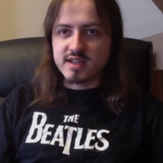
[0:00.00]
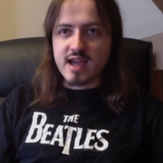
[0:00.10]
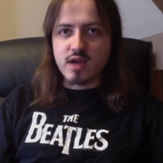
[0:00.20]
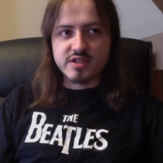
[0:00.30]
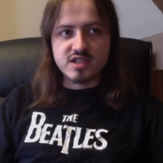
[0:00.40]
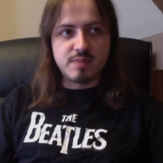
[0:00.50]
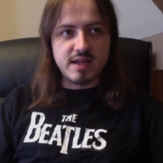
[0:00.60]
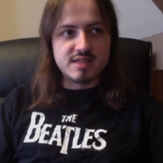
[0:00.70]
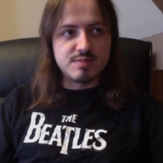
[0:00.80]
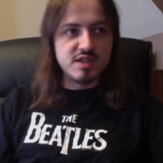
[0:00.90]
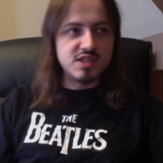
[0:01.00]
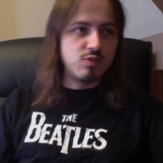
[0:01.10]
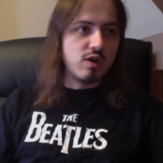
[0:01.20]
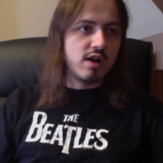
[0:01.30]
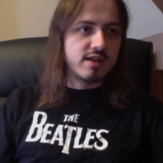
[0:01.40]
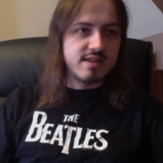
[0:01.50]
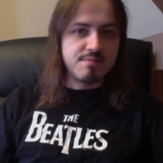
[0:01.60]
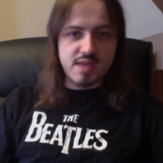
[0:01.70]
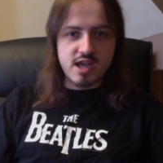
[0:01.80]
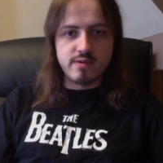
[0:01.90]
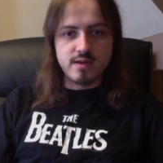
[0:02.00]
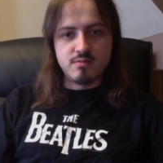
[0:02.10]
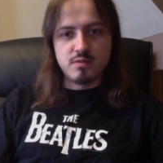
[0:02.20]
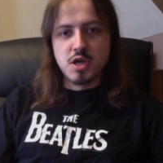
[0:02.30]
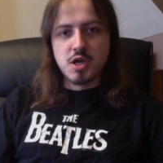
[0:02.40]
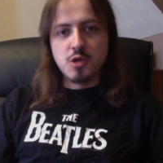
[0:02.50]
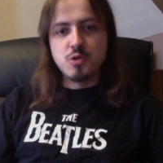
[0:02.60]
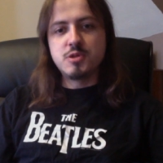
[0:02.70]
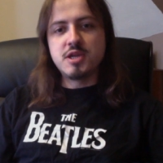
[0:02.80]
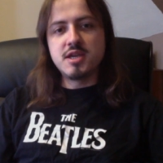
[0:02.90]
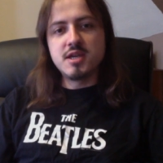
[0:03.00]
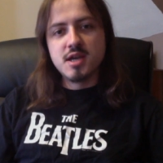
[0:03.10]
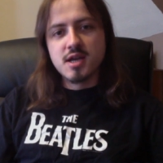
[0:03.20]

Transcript: how the Space Marines work, the Imperium, who the